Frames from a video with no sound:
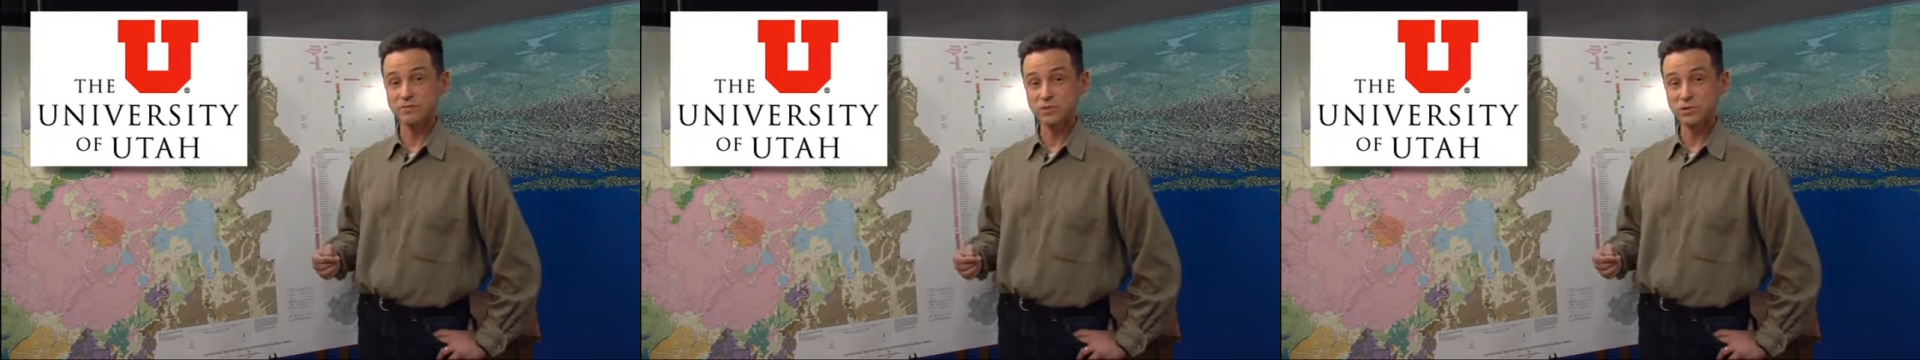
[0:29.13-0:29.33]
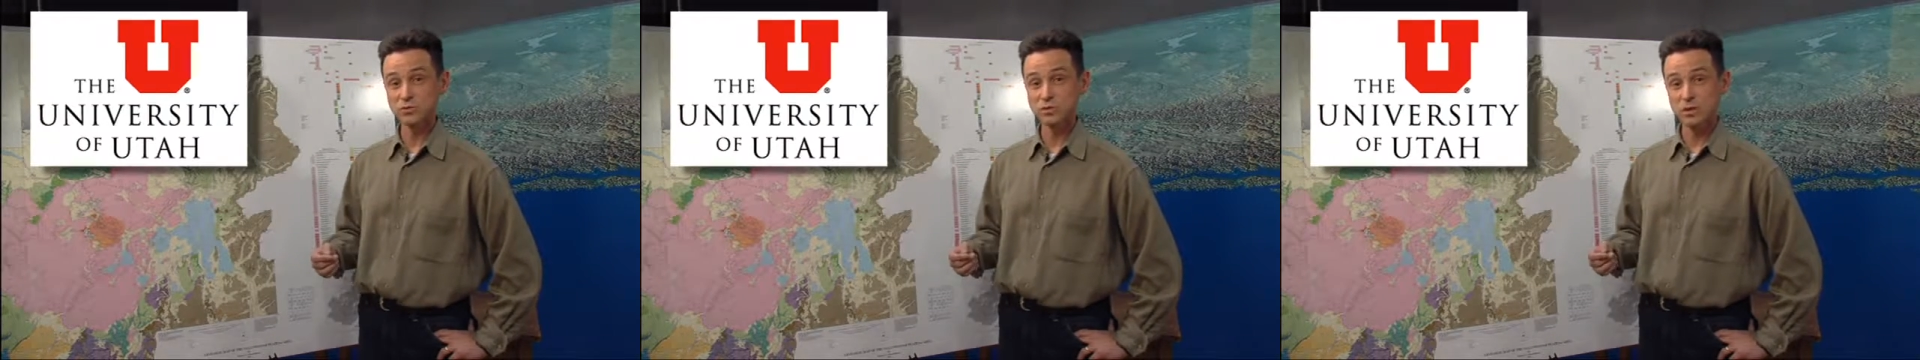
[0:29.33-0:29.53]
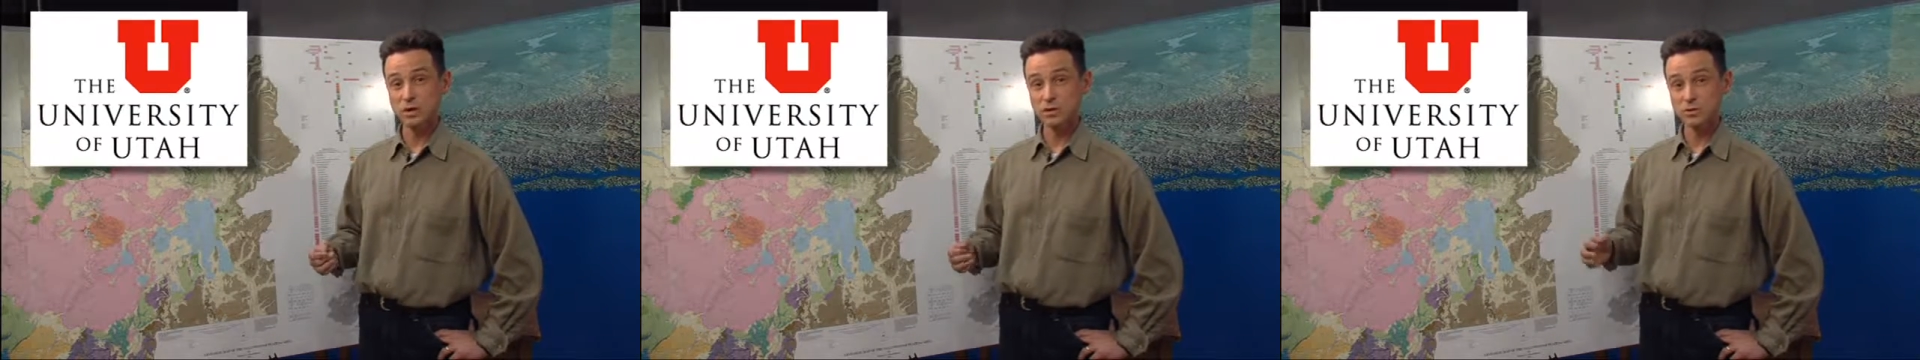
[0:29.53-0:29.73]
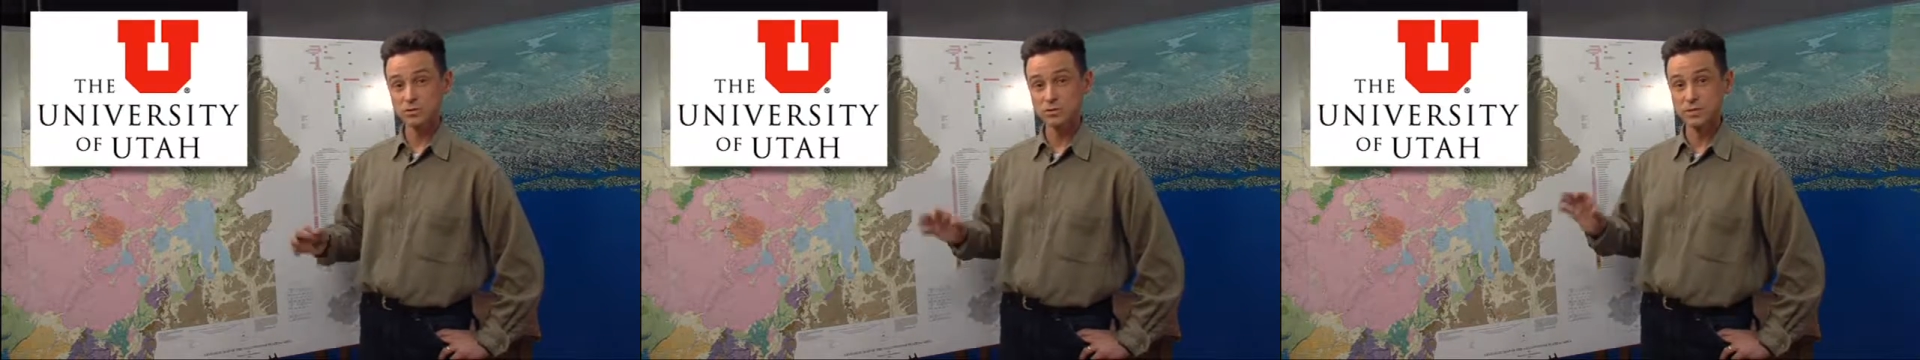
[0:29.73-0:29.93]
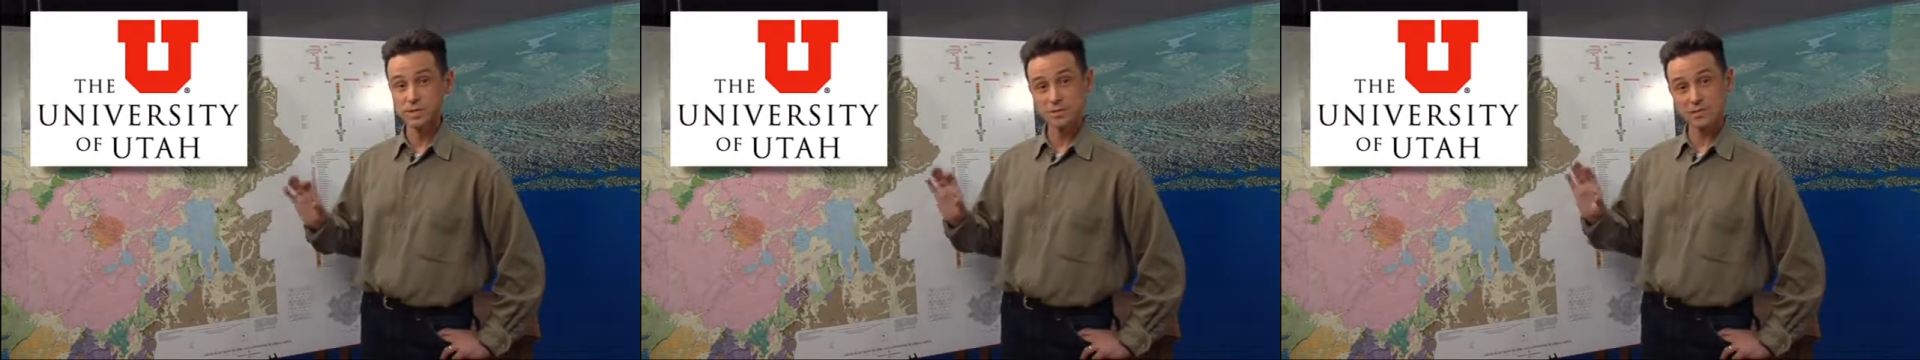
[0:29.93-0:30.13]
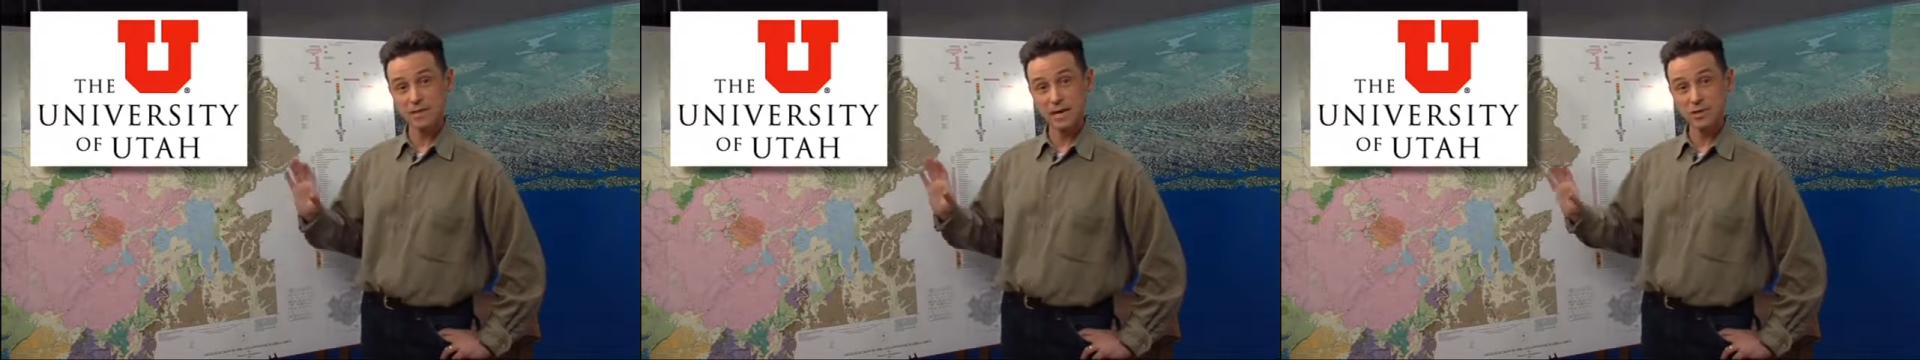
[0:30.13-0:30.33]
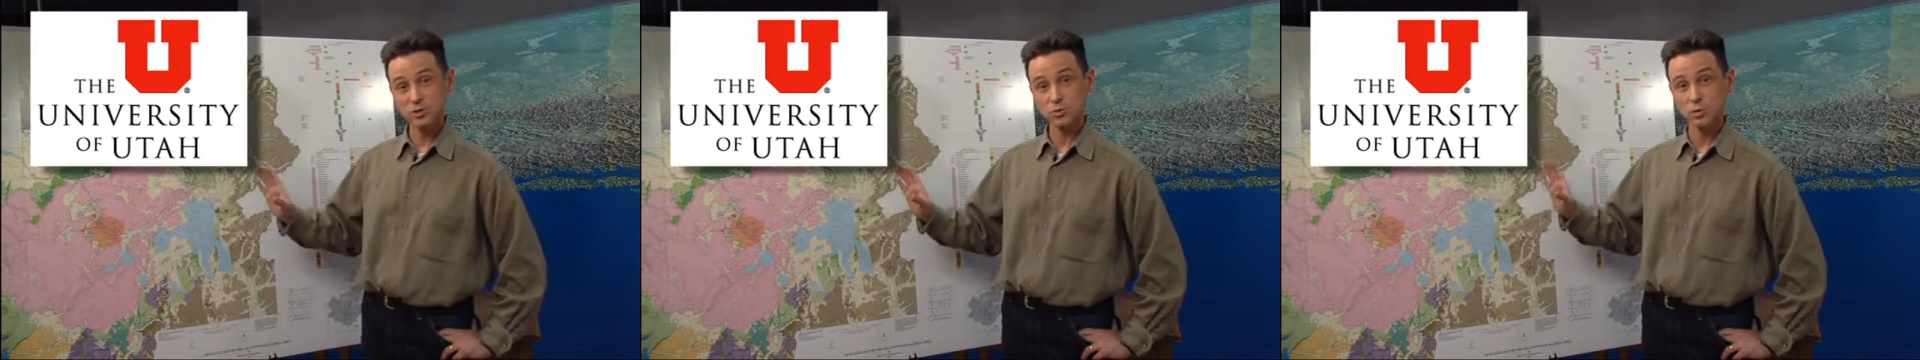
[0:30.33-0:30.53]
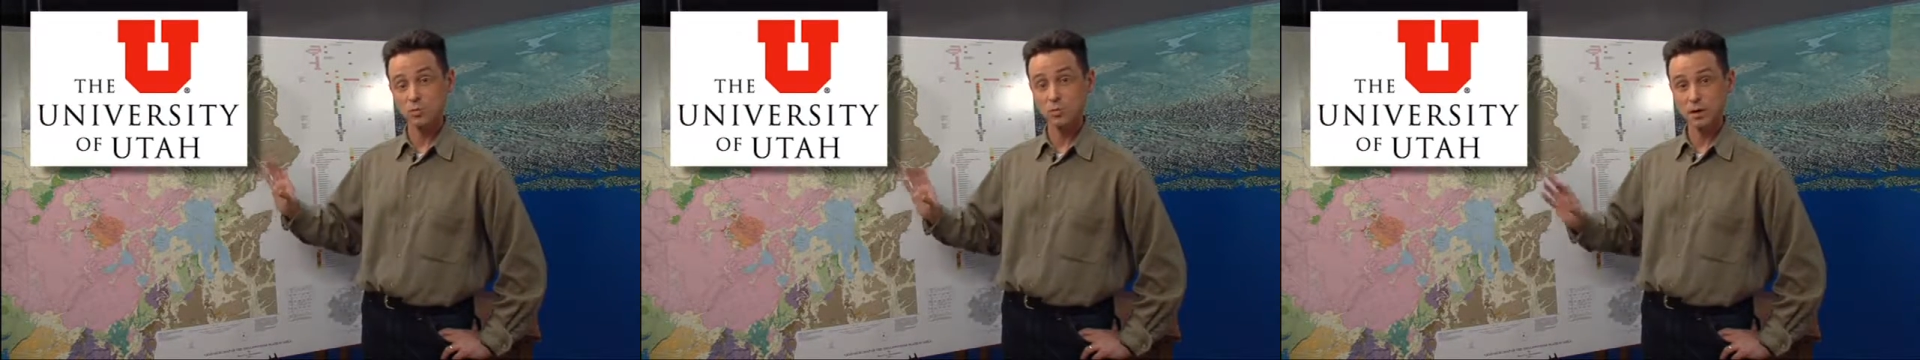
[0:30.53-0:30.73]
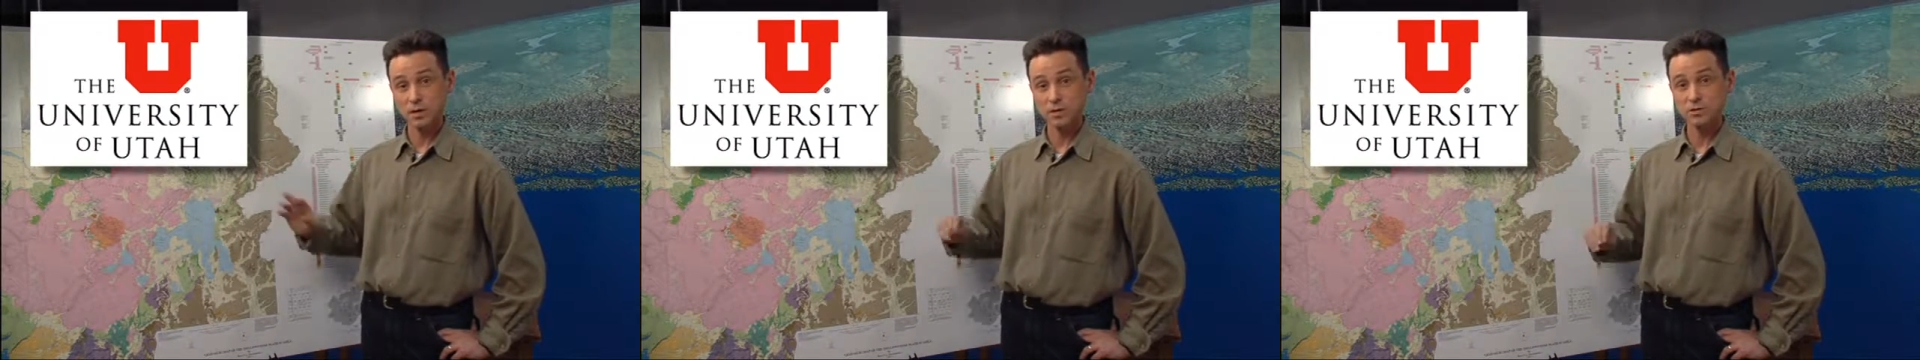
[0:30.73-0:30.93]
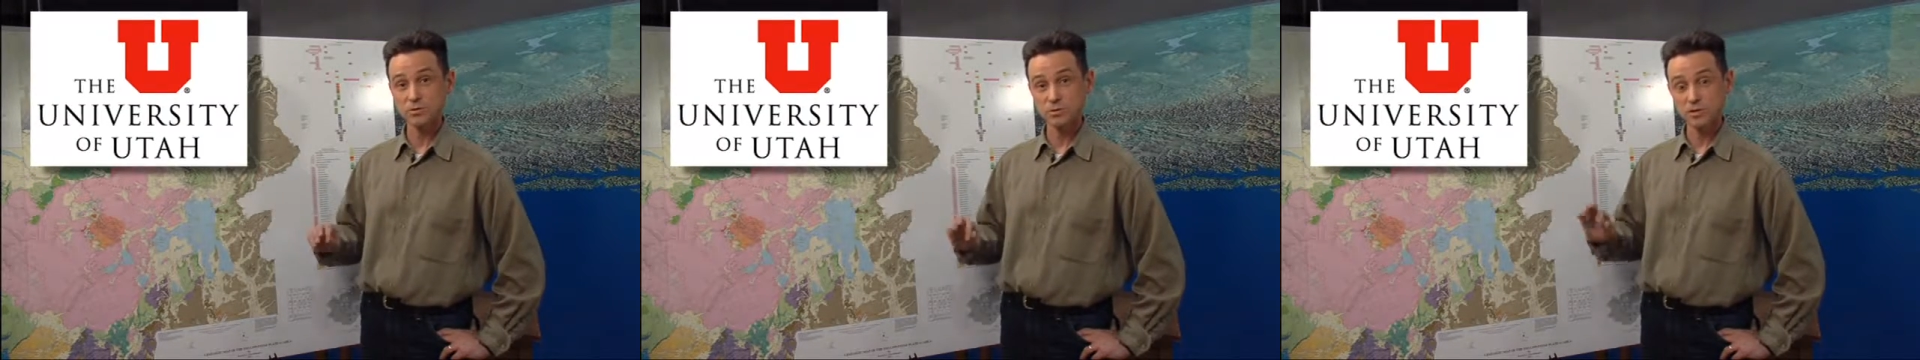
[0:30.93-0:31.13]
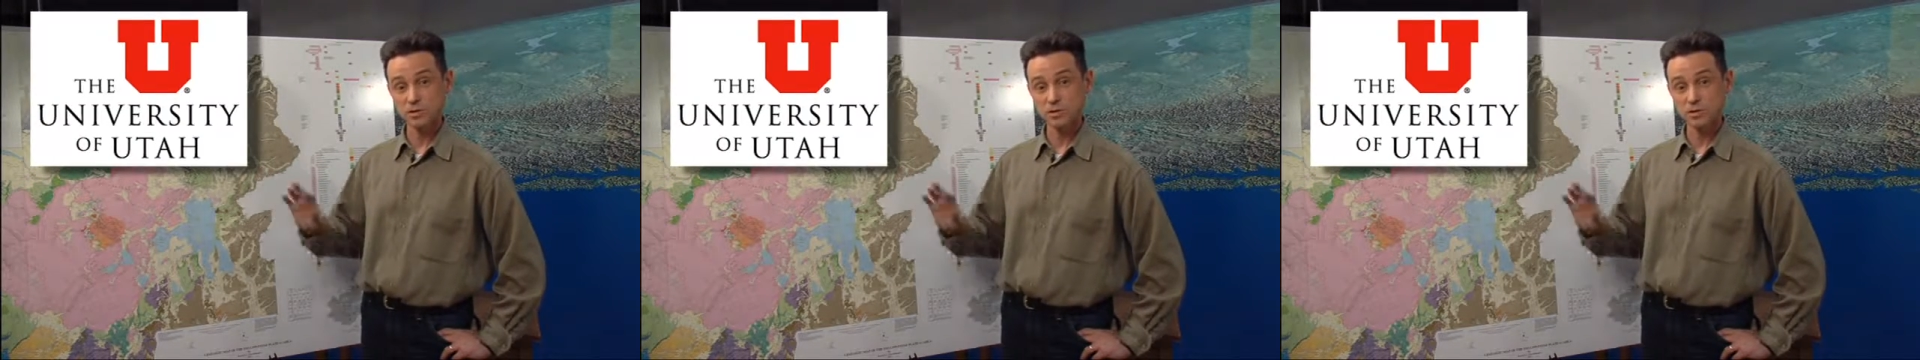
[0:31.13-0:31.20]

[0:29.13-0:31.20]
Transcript: of Utah, who does the actual monitoring